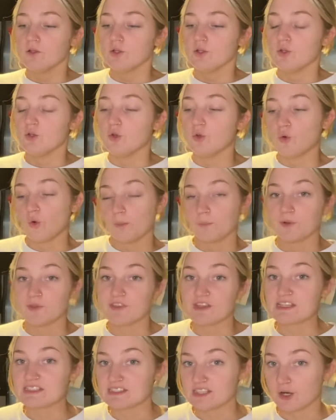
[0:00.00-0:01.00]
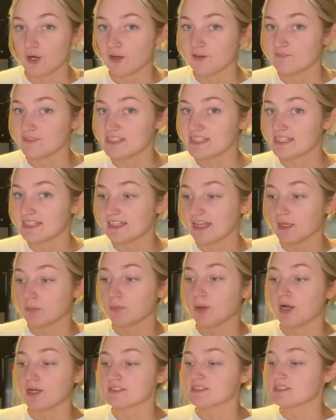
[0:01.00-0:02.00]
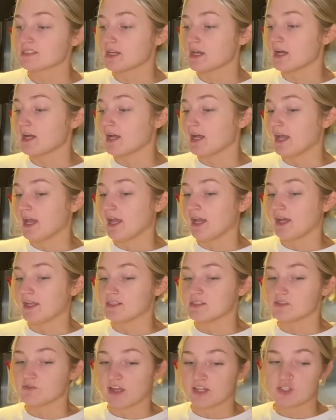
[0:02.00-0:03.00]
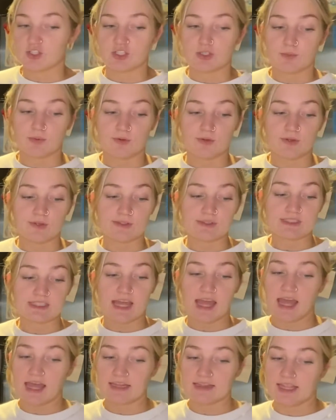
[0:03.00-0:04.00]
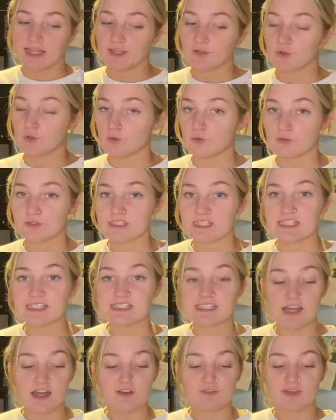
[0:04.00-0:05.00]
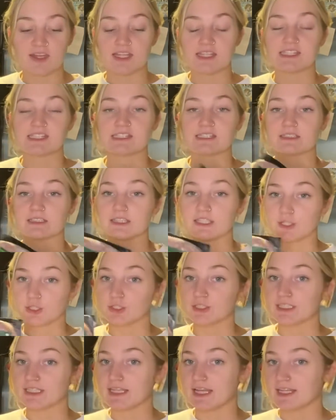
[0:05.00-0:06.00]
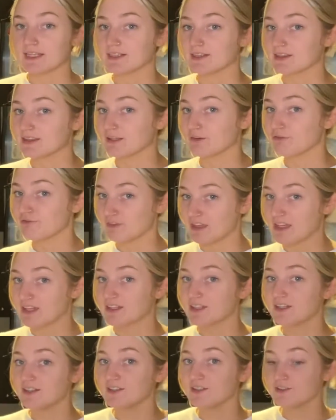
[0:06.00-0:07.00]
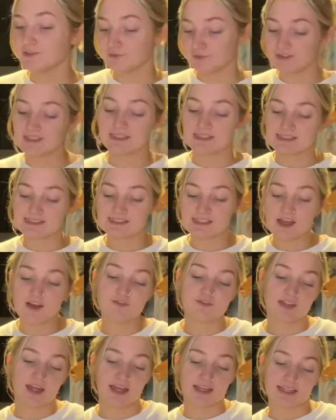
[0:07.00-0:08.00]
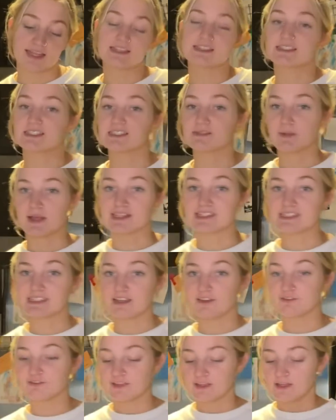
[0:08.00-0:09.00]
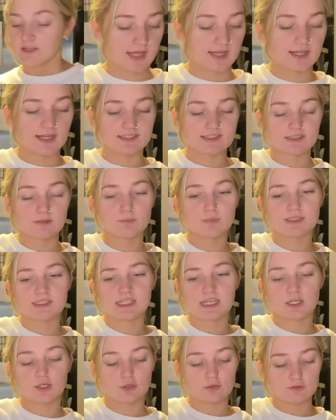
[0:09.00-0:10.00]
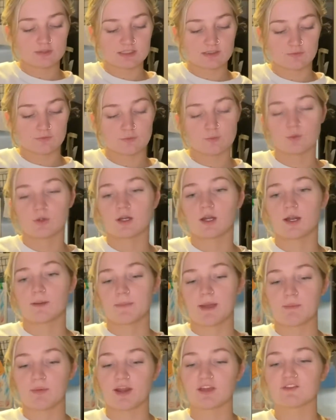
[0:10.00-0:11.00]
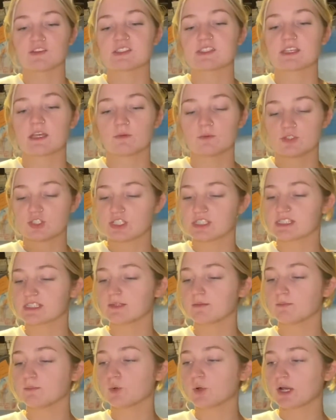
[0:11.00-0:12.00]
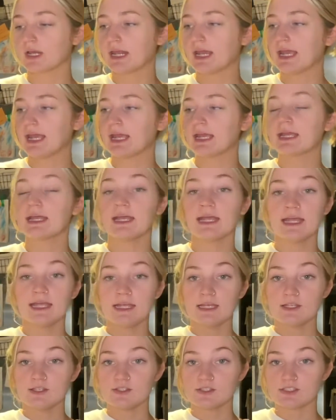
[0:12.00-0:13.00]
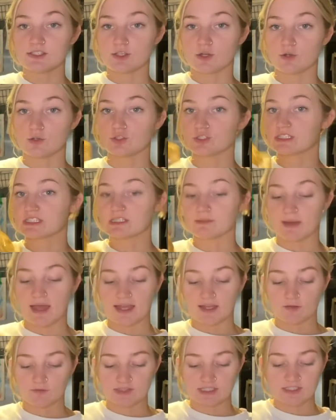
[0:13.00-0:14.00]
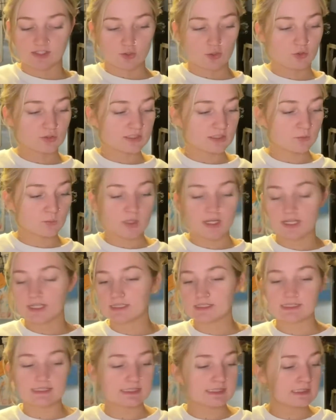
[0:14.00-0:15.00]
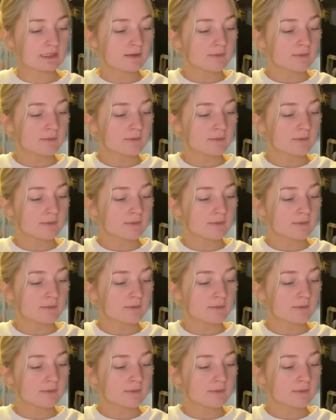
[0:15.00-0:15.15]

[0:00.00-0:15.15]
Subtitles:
normal things that aren't vegan, like pasta and vegetables and like noodles and stuff. It's literally like the fake vegan stuff that gets expensive. Got some potatoes for my breakfast sandwiches in the morning. So just a bag of these golden ones.